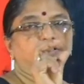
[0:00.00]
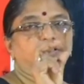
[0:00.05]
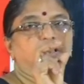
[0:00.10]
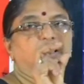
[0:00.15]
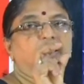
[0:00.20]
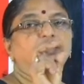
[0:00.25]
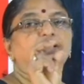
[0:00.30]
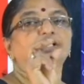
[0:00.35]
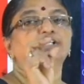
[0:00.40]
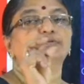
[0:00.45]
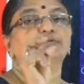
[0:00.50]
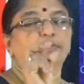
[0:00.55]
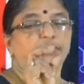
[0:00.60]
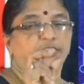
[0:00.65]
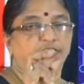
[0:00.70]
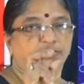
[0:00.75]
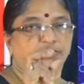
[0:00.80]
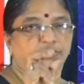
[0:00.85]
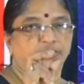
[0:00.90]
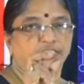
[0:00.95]
charge in
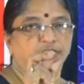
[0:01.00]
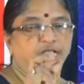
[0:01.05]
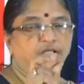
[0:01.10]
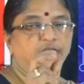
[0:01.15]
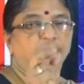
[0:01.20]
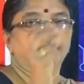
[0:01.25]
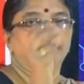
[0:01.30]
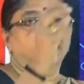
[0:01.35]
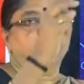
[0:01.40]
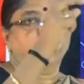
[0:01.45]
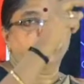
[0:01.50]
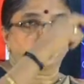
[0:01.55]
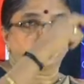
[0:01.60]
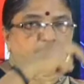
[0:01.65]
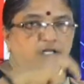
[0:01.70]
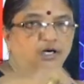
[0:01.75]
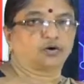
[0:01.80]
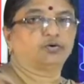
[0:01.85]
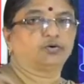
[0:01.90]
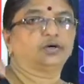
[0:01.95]
space,
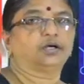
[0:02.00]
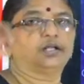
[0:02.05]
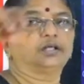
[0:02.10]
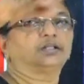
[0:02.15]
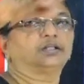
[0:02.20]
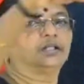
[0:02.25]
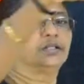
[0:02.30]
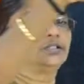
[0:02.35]
surrounding the